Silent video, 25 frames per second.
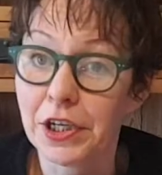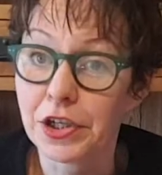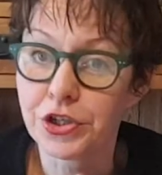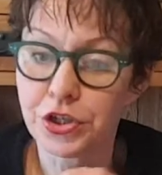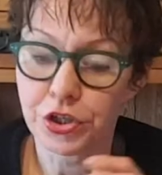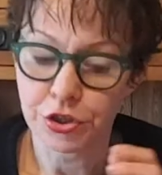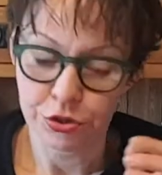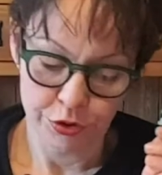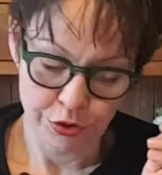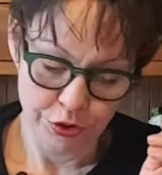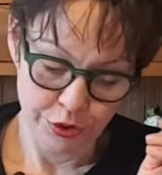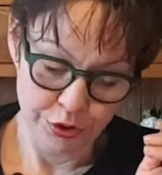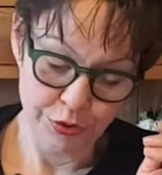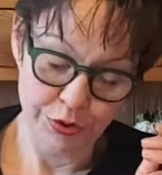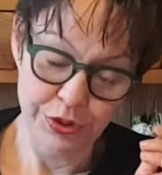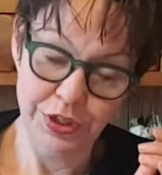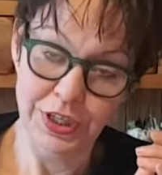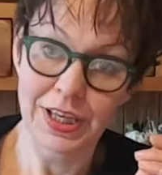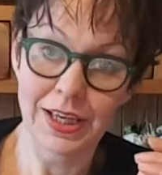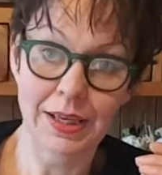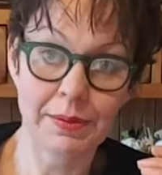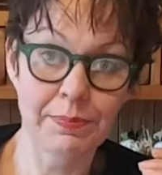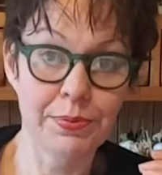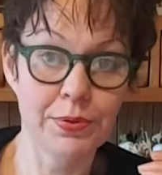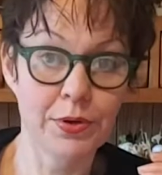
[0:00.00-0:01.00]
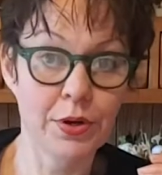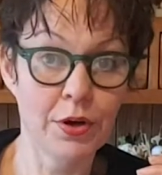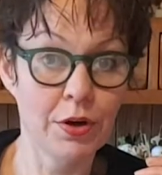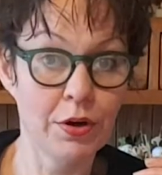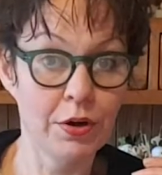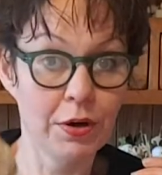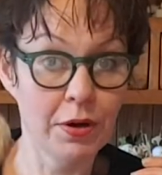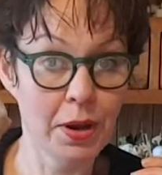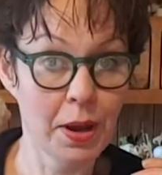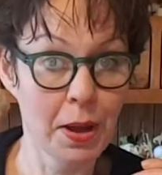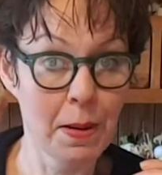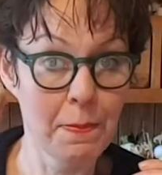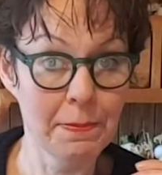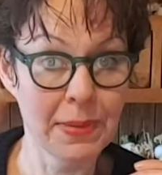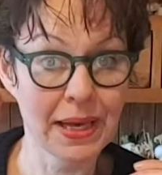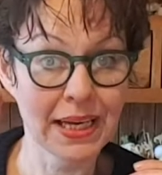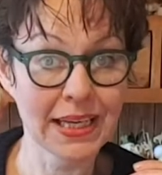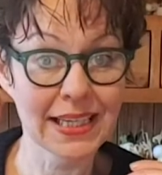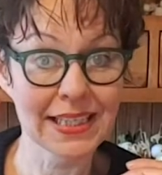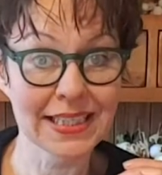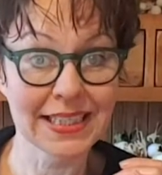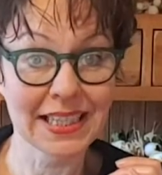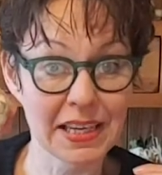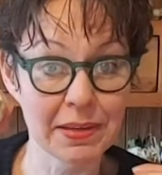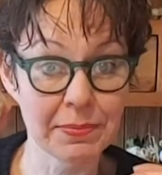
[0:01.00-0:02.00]
sure you keep your
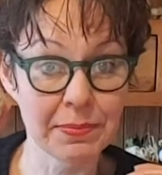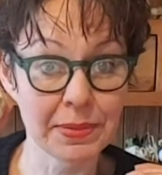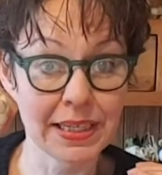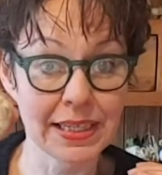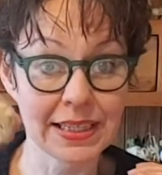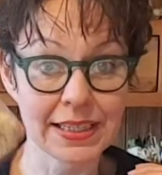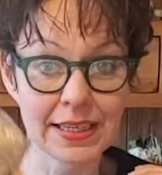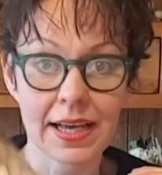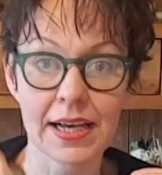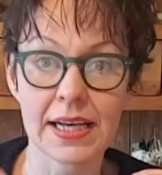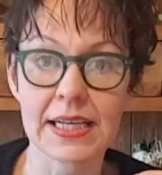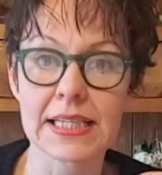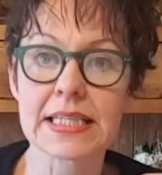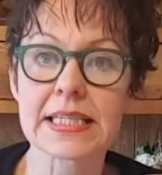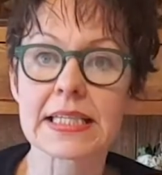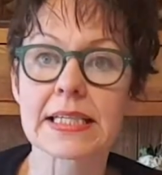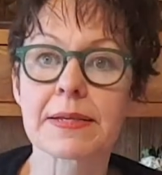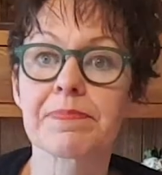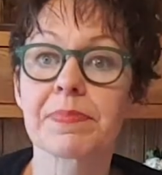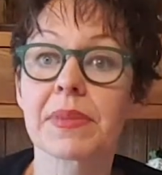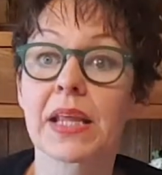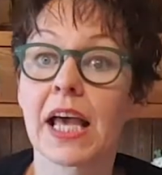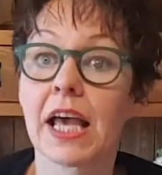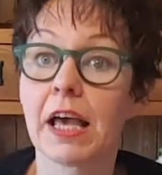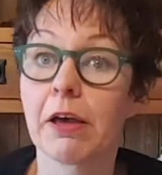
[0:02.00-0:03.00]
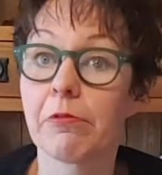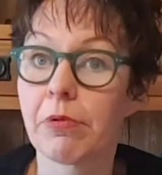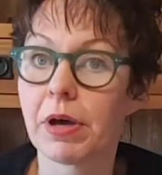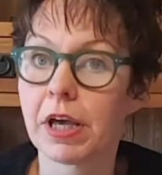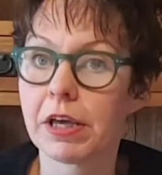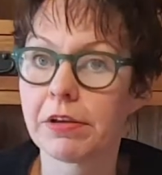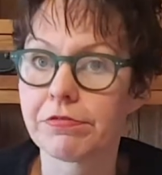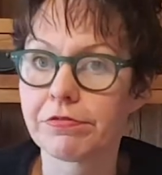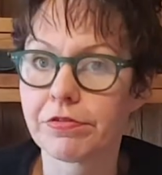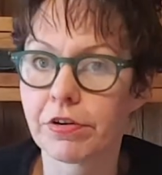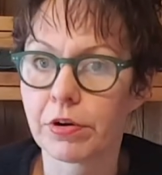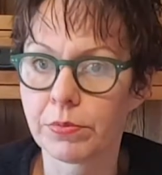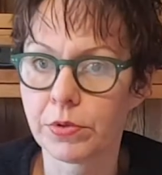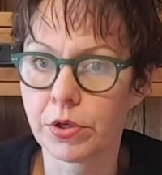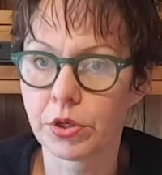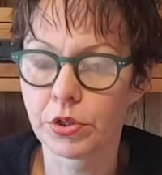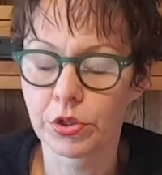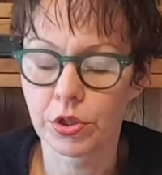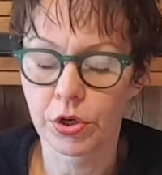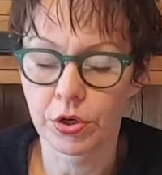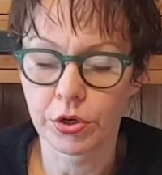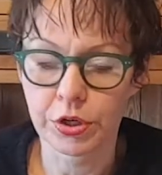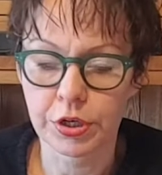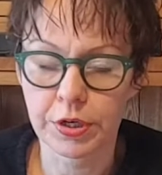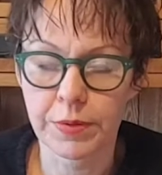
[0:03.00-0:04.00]
macadamia nuts away from your
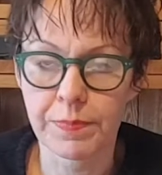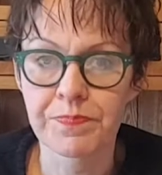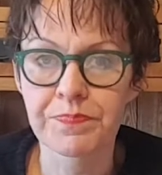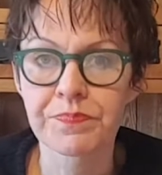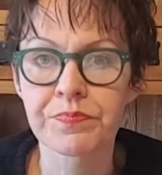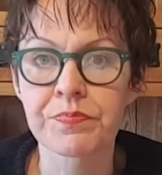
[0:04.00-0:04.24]
dog.